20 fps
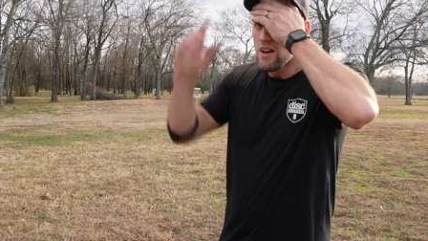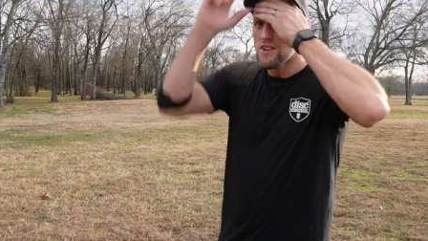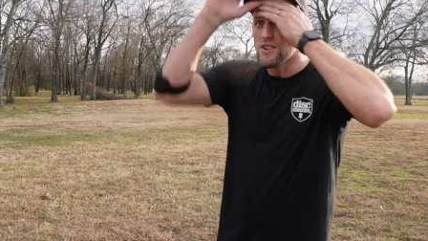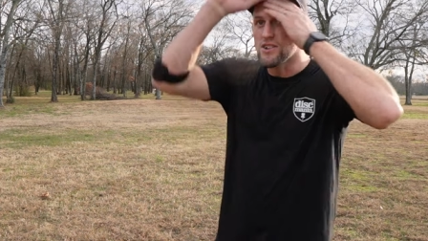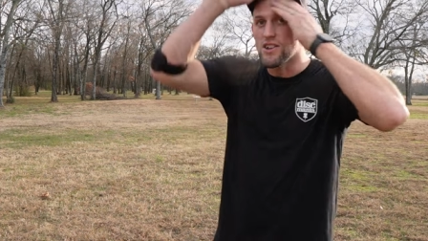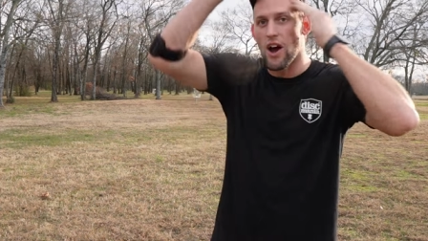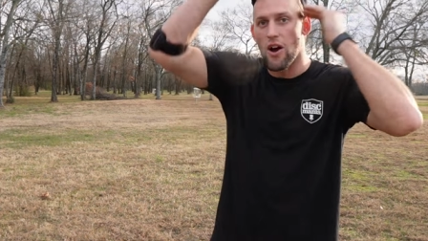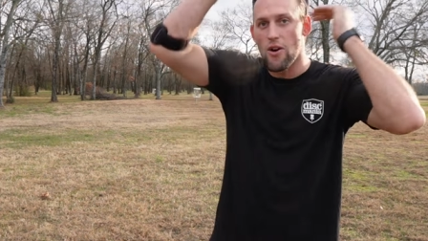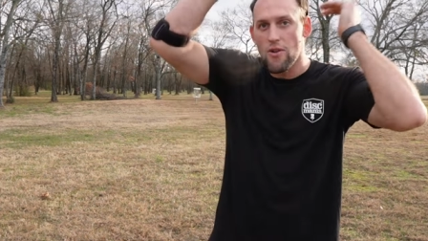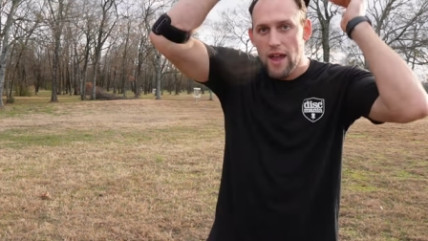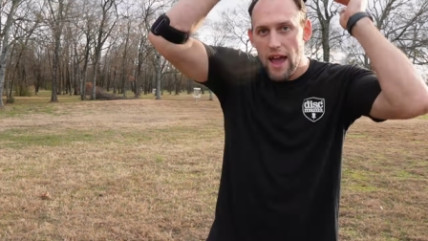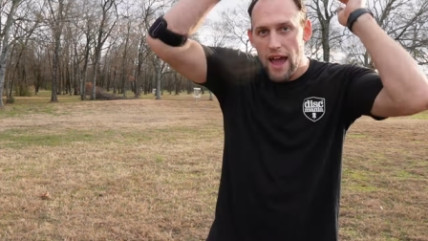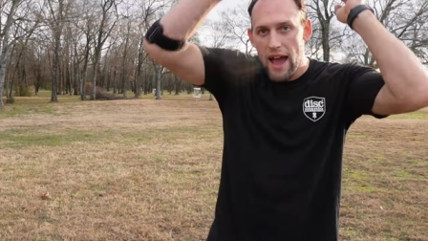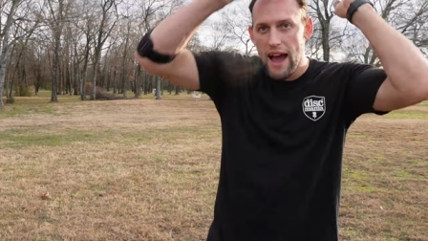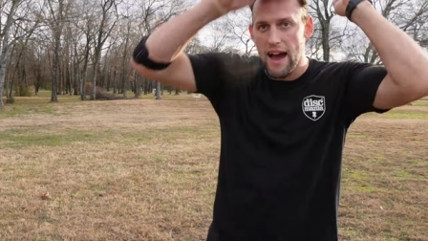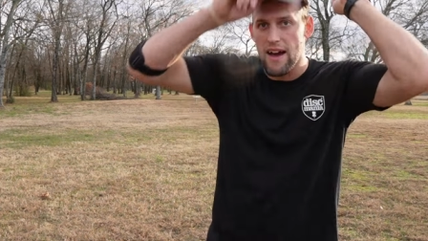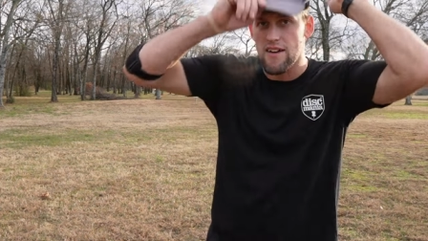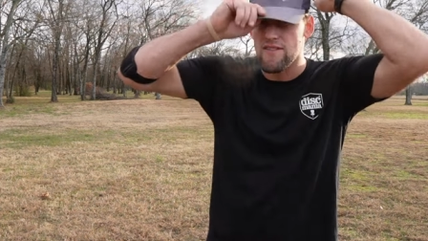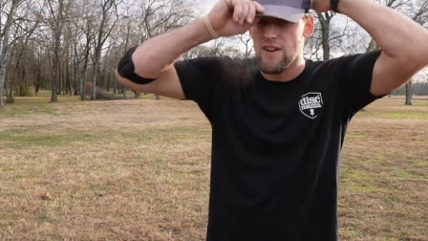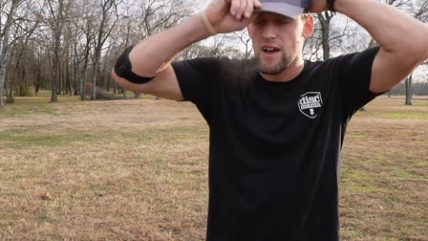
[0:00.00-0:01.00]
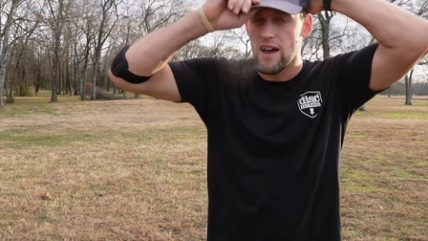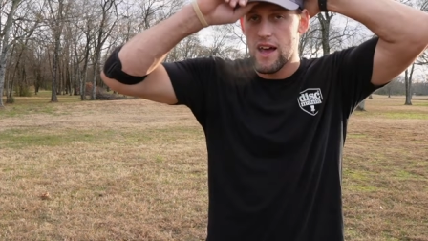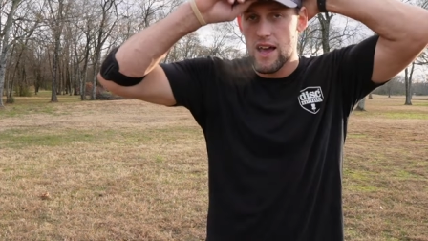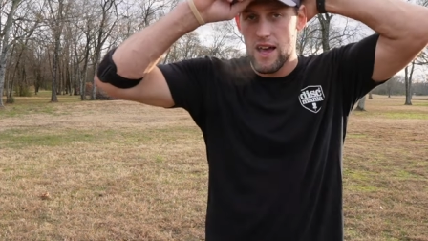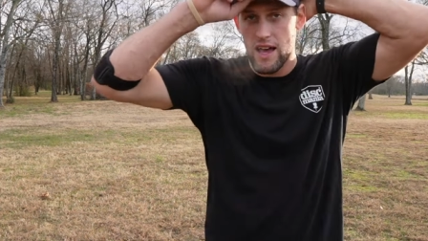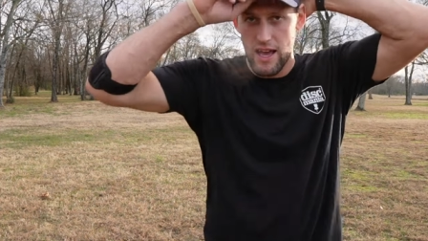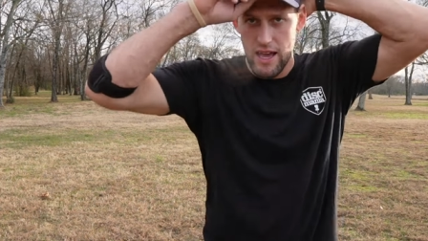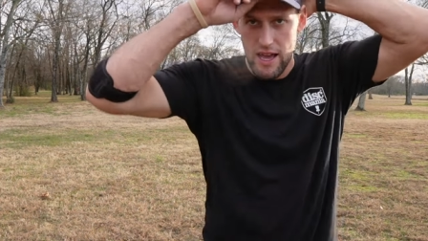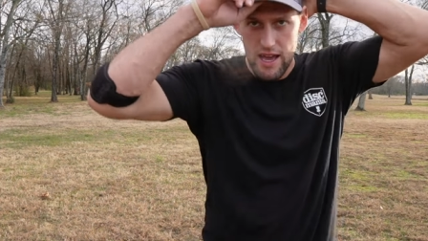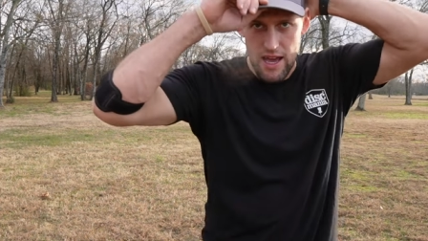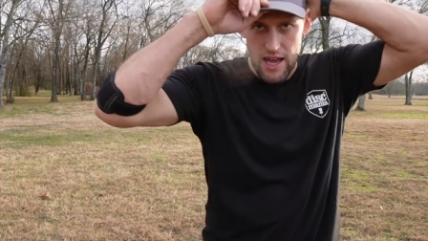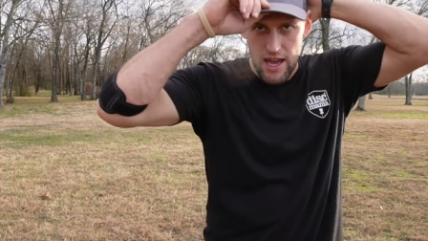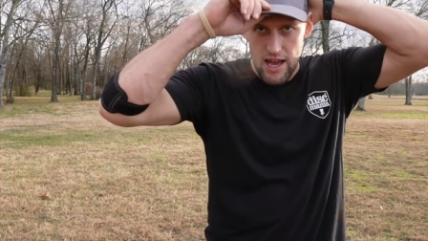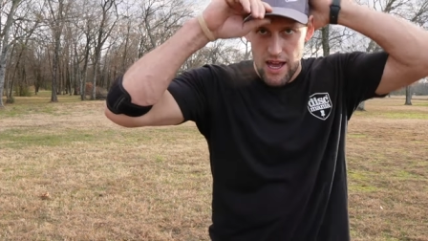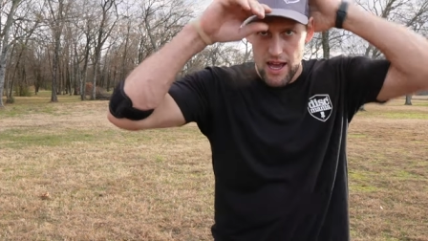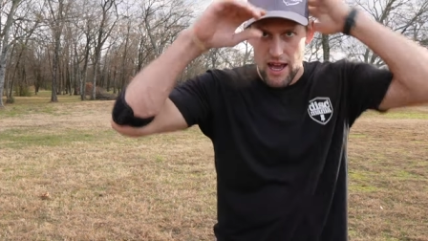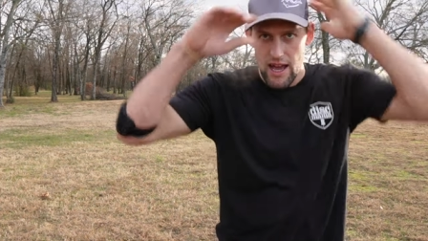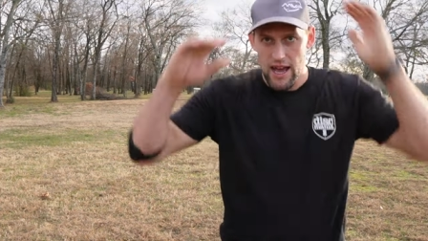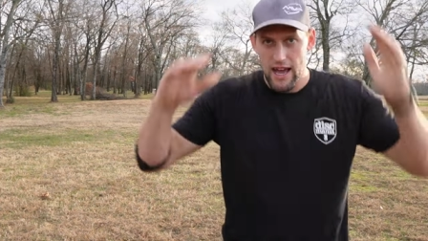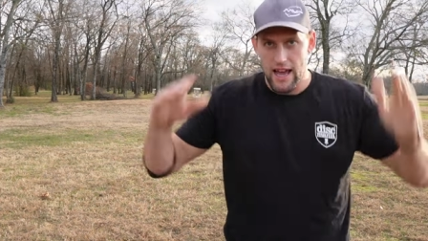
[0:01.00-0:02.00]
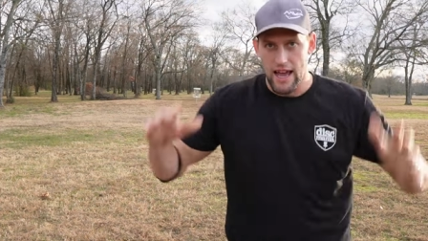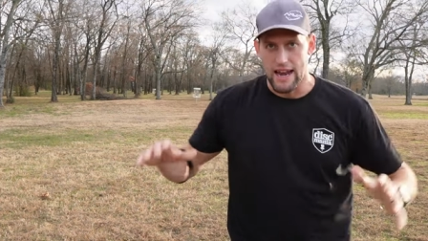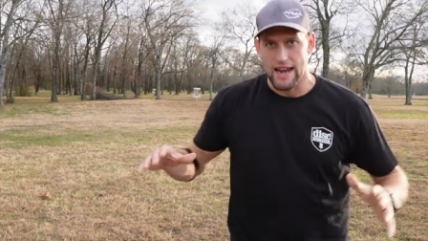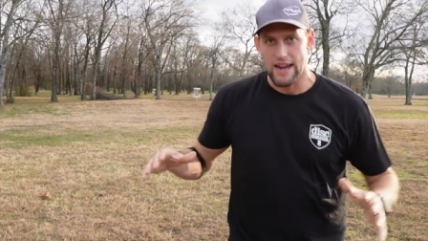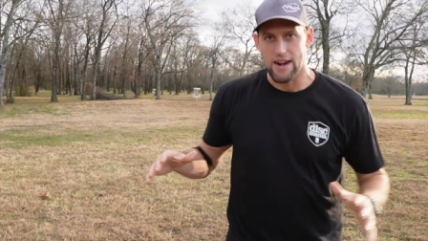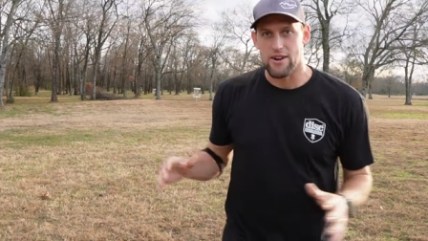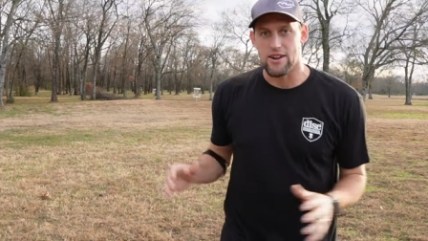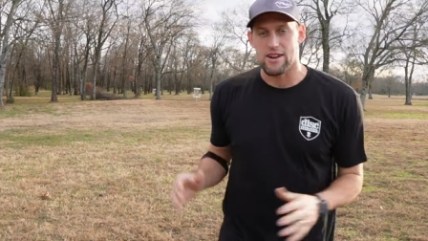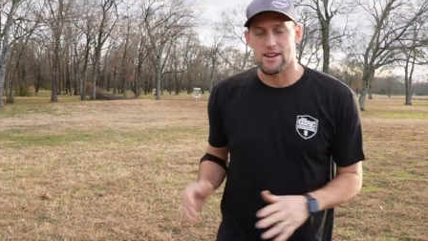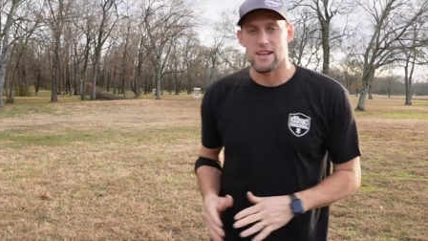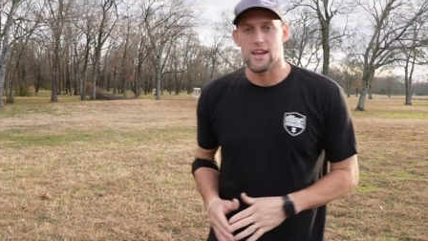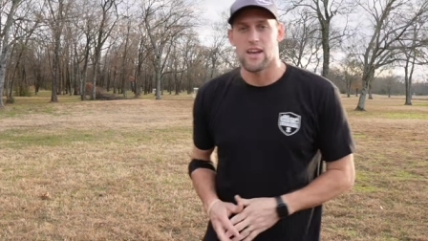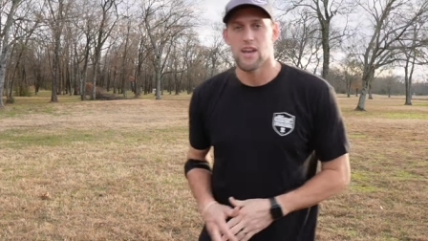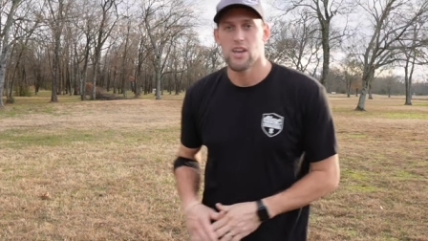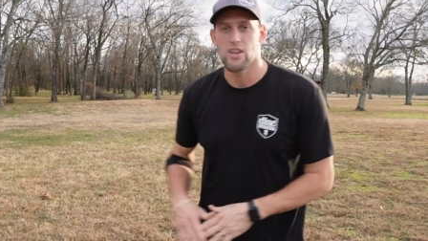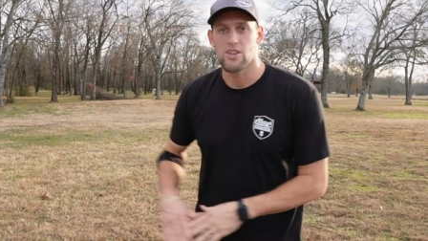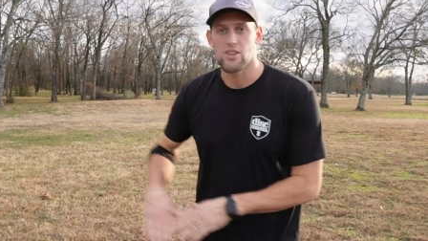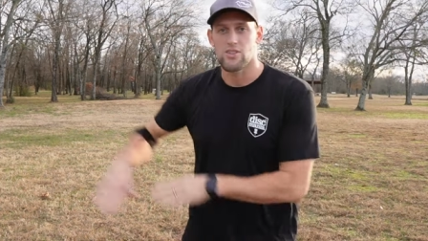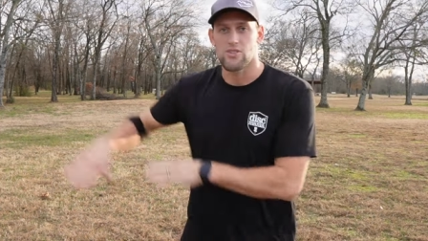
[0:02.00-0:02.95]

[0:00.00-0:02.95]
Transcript: don't have an area to